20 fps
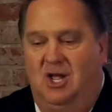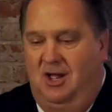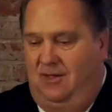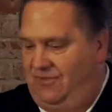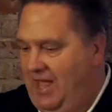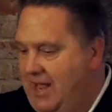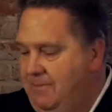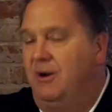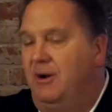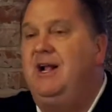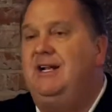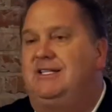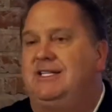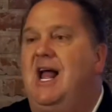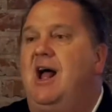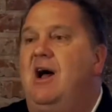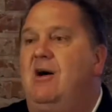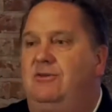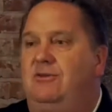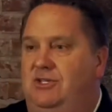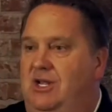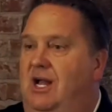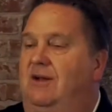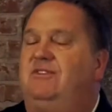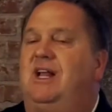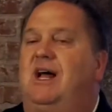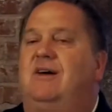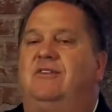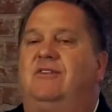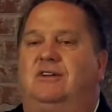They break down. You have to
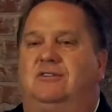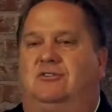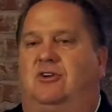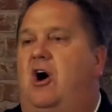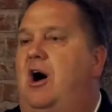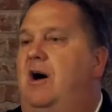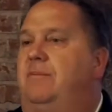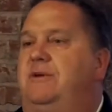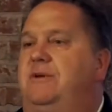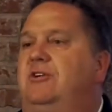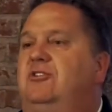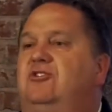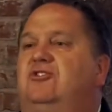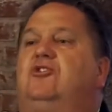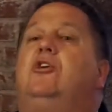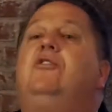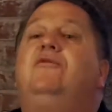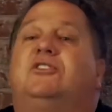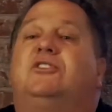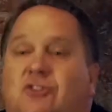have a copier service